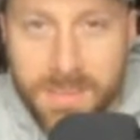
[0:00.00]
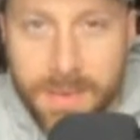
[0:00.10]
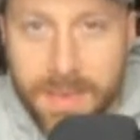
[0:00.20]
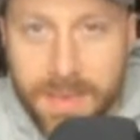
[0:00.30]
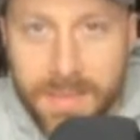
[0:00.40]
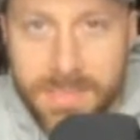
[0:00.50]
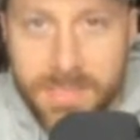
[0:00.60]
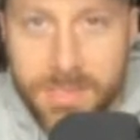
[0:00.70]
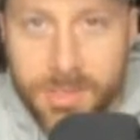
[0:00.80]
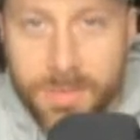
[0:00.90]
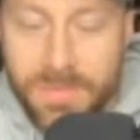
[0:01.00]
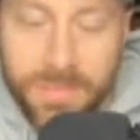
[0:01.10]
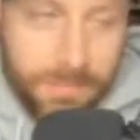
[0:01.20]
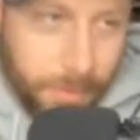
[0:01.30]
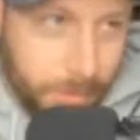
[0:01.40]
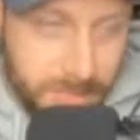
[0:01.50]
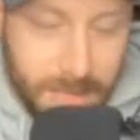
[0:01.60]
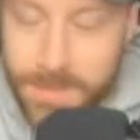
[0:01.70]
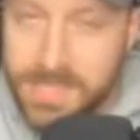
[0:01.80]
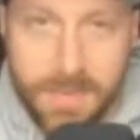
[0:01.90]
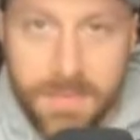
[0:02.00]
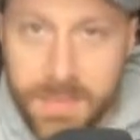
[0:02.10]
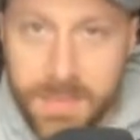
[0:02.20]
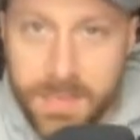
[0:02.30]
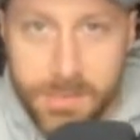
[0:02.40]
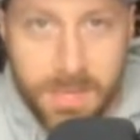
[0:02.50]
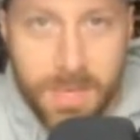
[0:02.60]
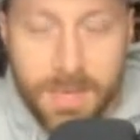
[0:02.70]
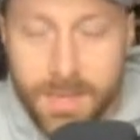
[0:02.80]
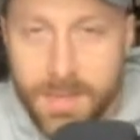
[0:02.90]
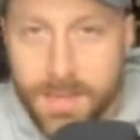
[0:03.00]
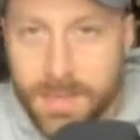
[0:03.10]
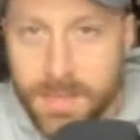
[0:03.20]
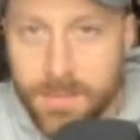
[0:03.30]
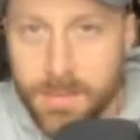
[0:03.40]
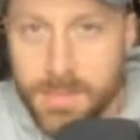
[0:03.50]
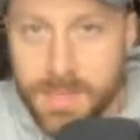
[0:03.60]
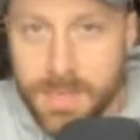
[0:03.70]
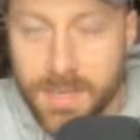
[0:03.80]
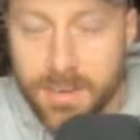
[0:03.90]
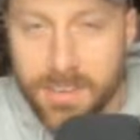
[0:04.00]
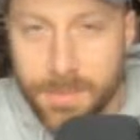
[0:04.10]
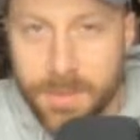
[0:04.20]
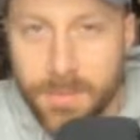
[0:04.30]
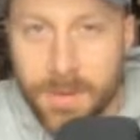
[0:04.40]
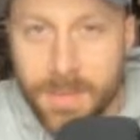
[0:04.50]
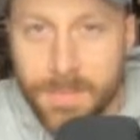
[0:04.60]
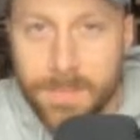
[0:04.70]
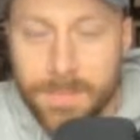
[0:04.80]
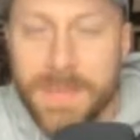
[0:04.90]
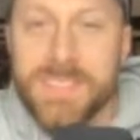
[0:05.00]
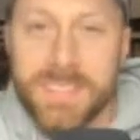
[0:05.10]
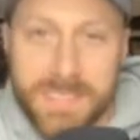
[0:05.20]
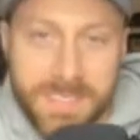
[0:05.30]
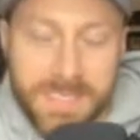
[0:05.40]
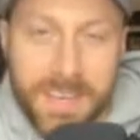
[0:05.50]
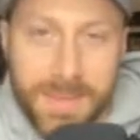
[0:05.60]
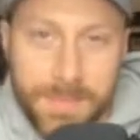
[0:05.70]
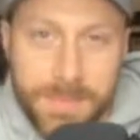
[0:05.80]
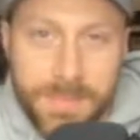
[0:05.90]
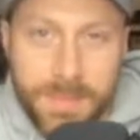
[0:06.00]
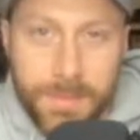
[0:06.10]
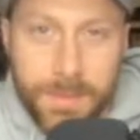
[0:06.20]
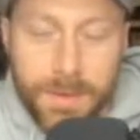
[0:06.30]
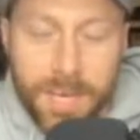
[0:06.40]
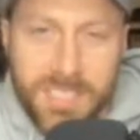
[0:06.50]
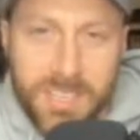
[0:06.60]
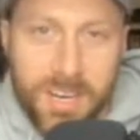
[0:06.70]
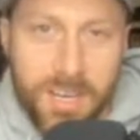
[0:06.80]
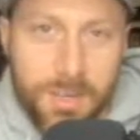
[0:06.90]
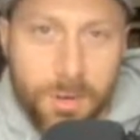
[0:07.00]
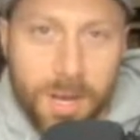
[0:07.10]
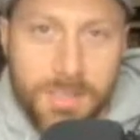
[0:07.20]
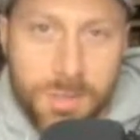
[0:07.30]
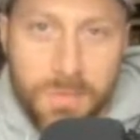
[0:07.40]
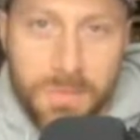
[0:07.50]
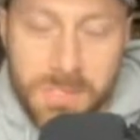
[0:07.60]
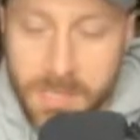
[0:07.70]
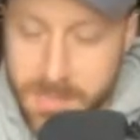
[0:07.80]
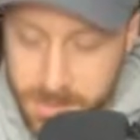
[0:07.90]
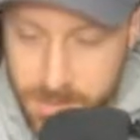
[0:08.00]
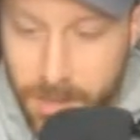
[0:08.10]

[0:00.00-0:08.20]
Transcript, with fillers: team making it to the tournament for the first time in seven years, it was uh, arguably one of the busiest times, and we like to call it crossover season.